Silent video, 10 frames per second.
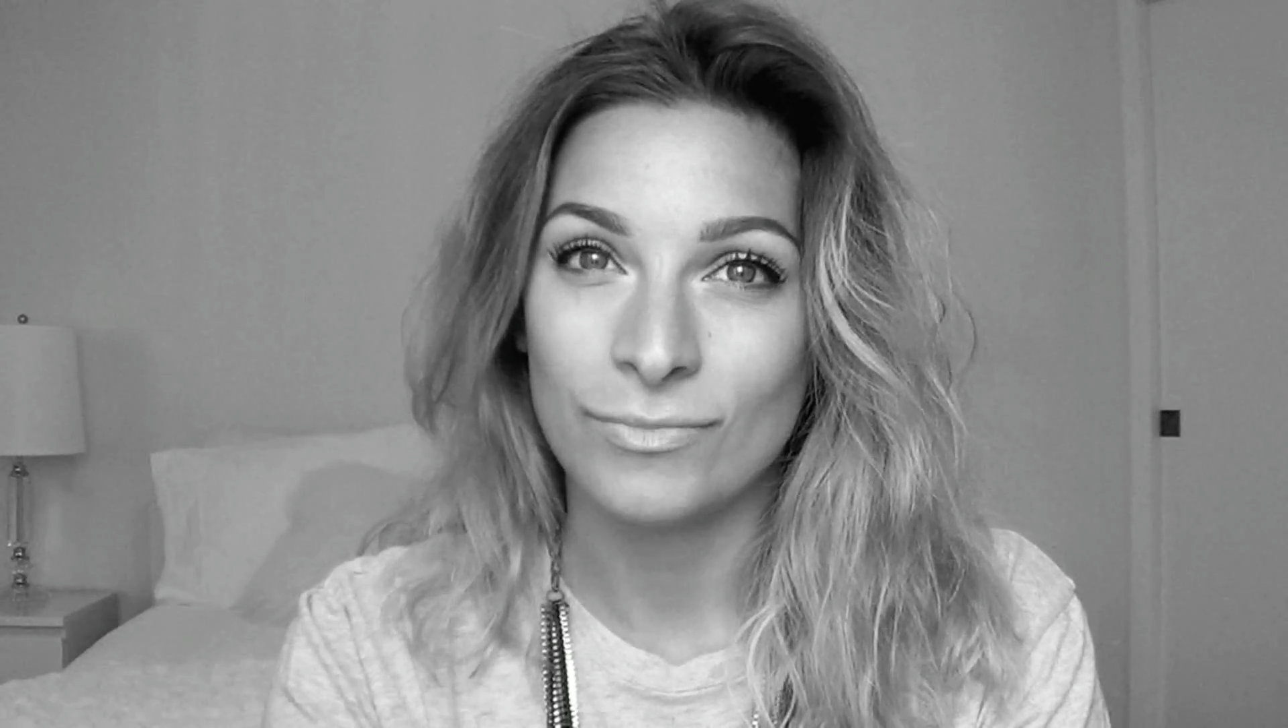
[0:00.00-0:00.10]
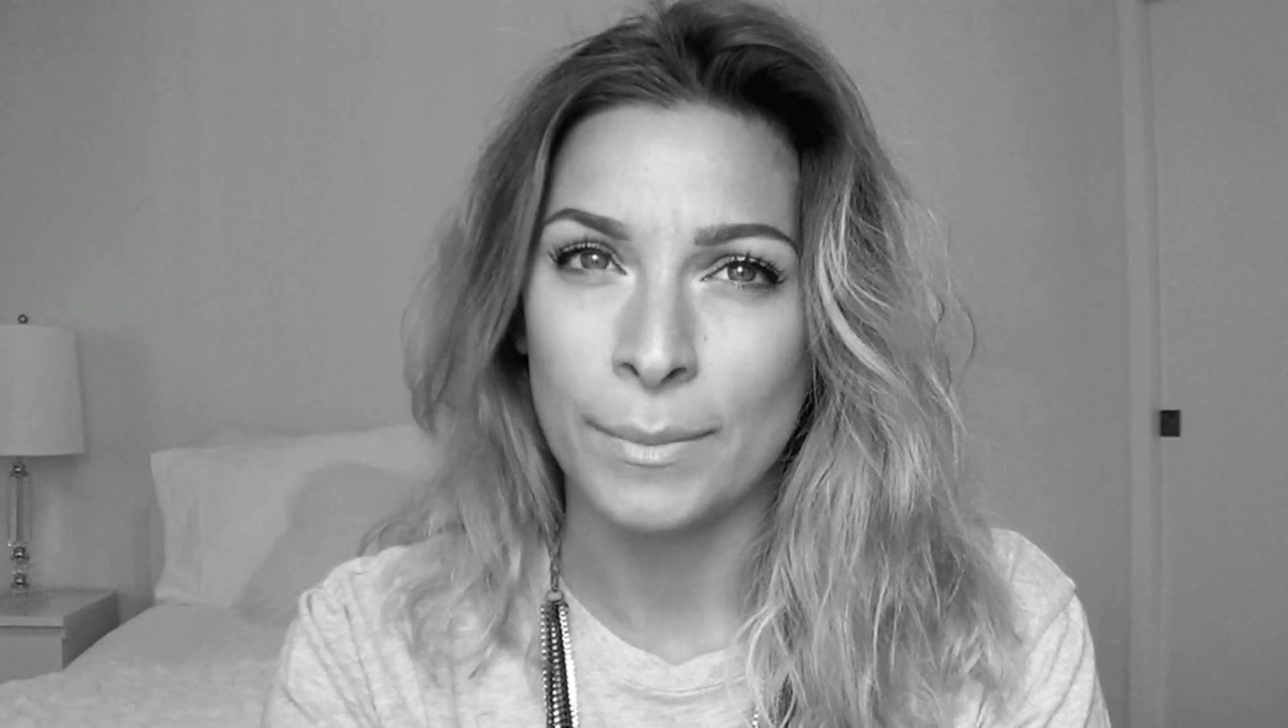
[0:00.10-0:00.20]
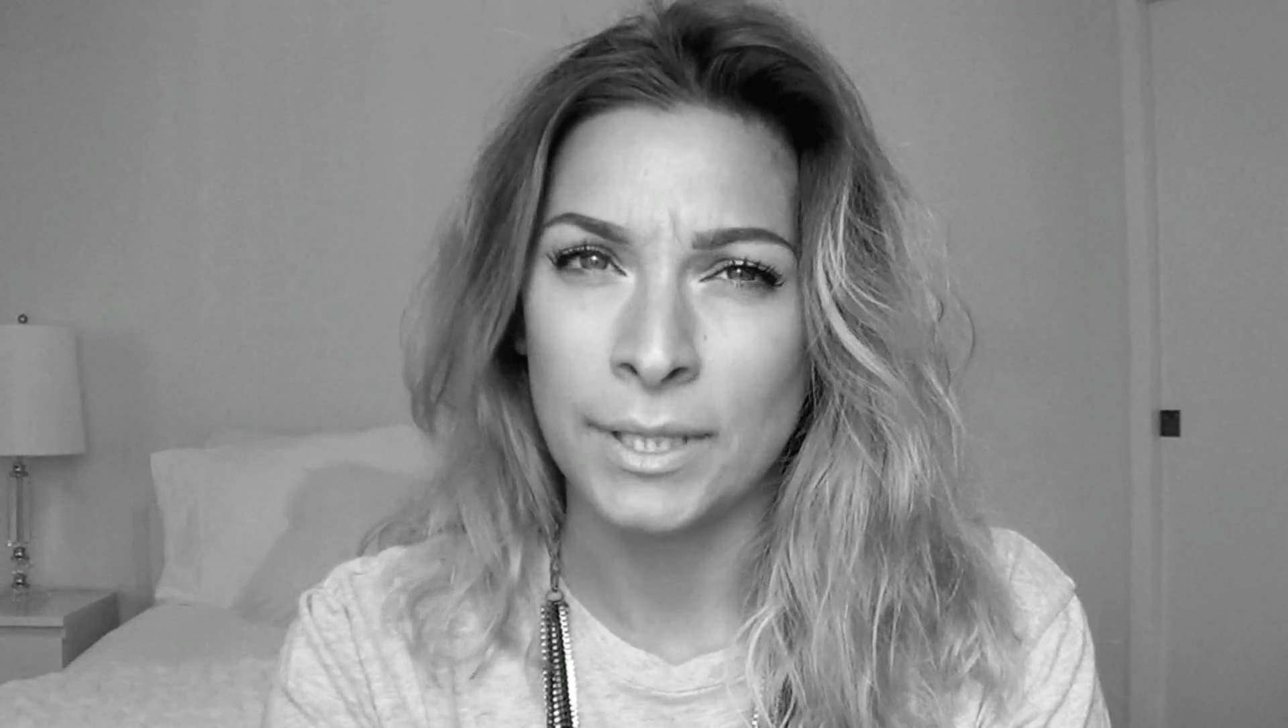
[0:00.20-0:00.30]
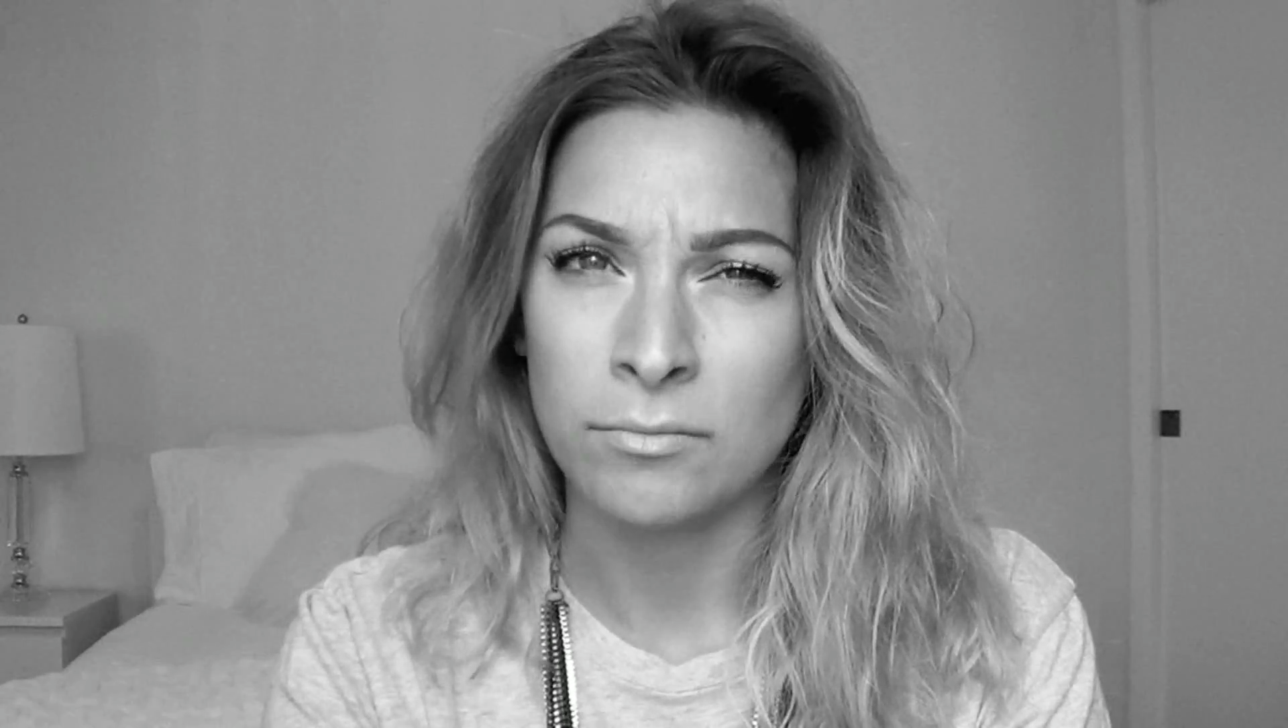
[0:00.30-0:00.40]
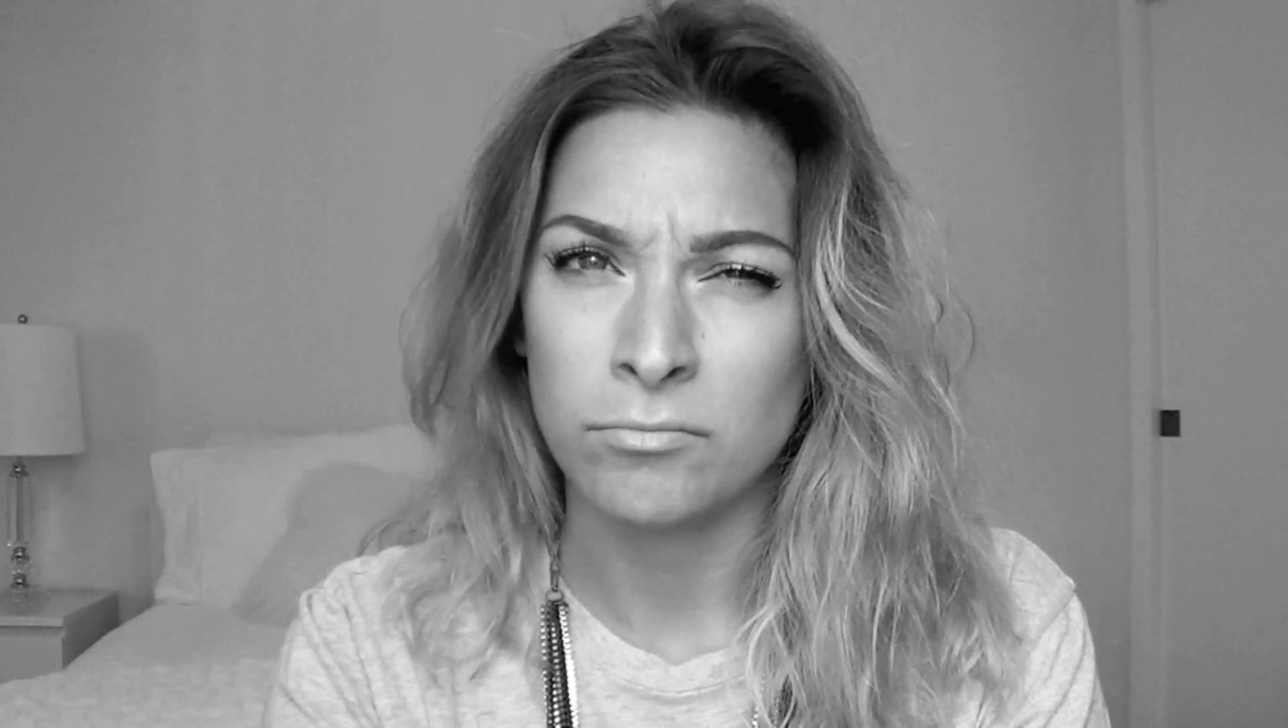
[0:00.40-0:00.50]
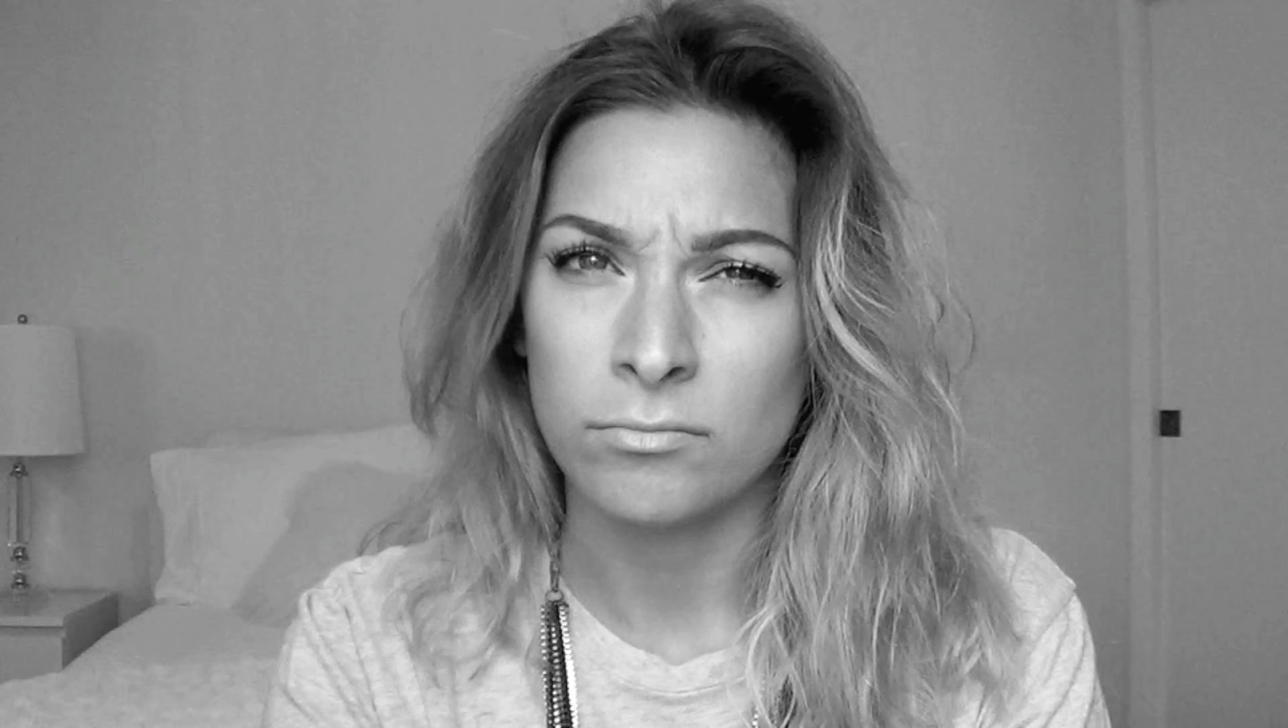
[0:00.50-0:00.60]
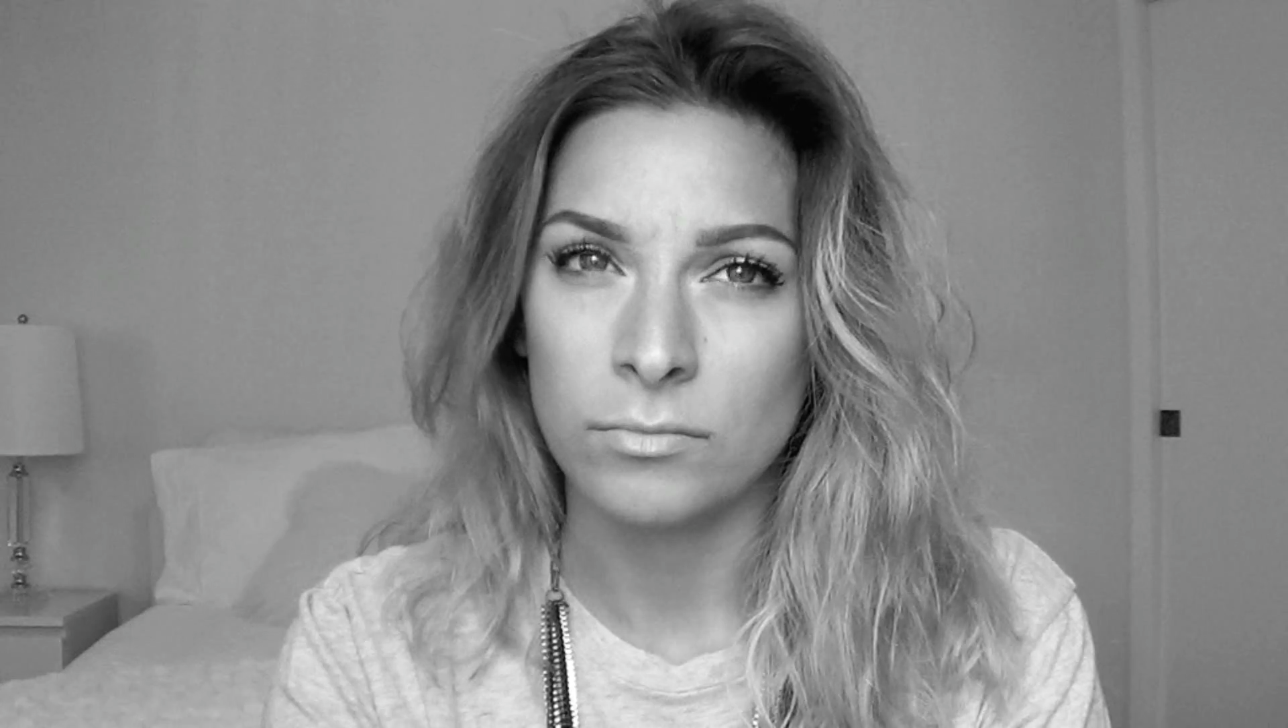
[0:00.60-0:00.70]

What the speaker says: I mean,